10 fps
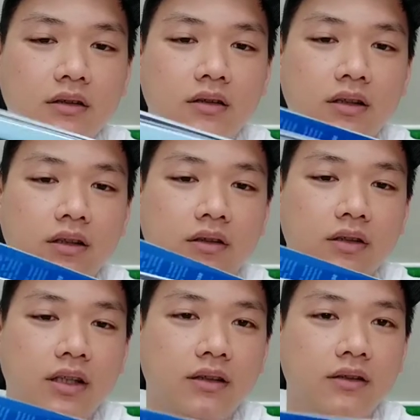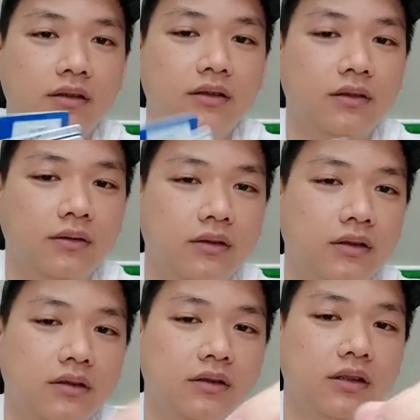And you can
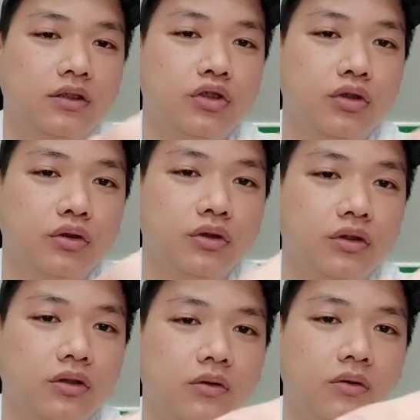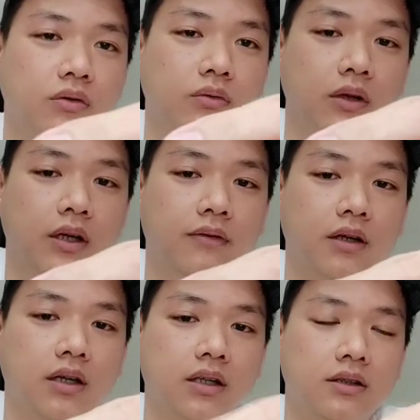just choose whatever
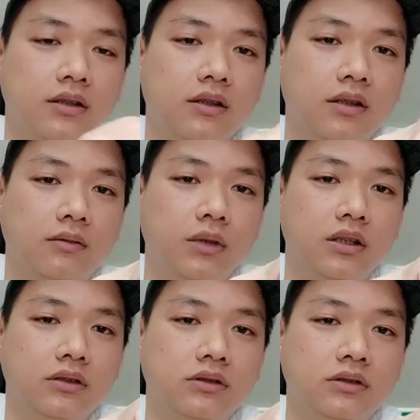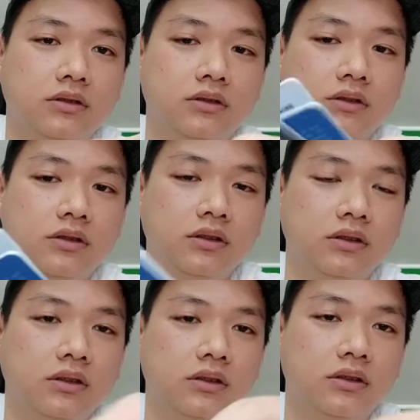cards in the middle
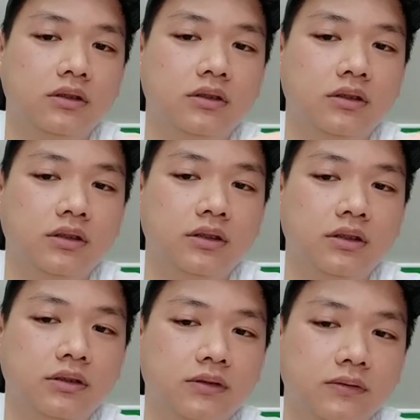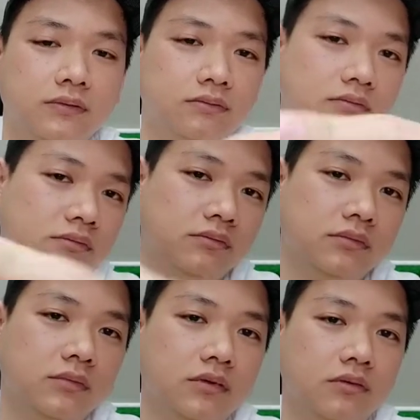and
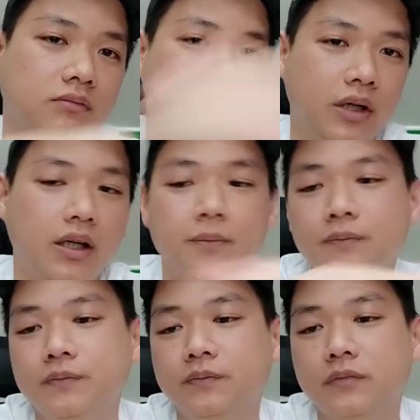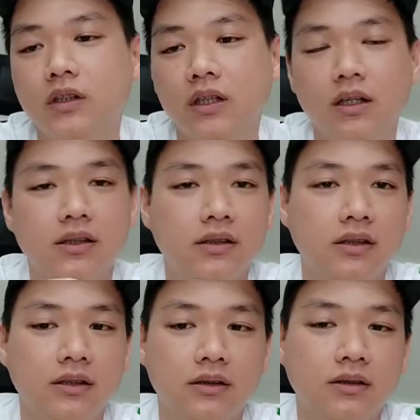pay. Okay, let's see.
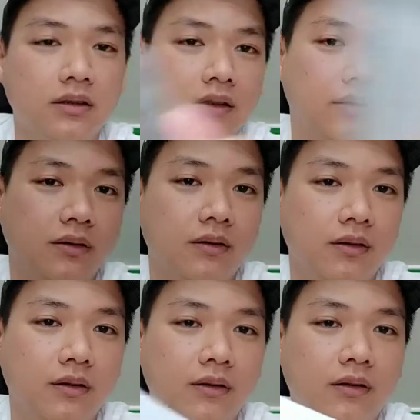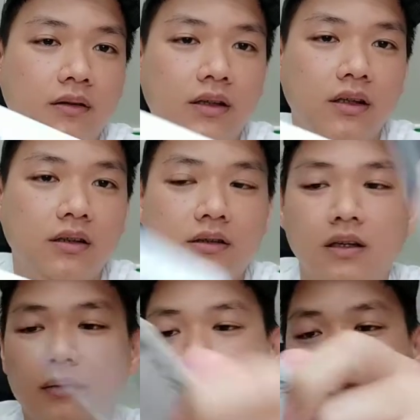Okay,
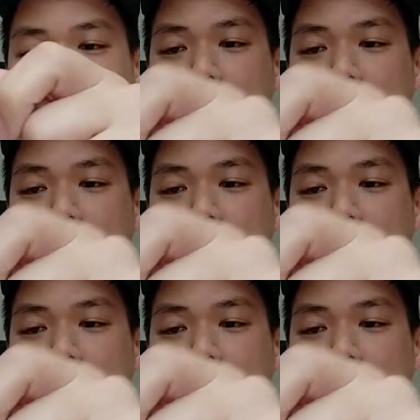and pay.